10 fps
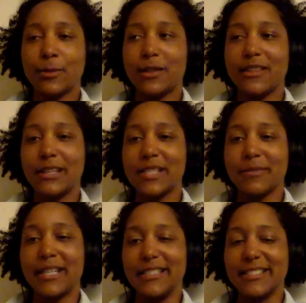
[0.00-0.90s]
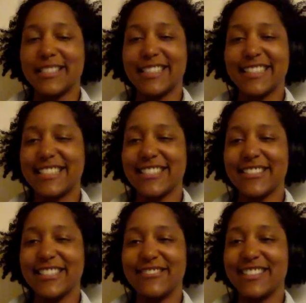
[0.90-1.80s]
to 1,000 miles, I guess, you
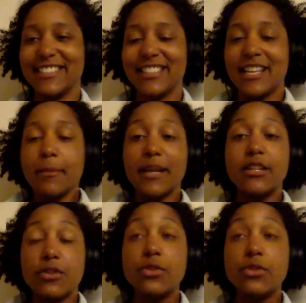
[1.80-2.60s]
know what I mean? But I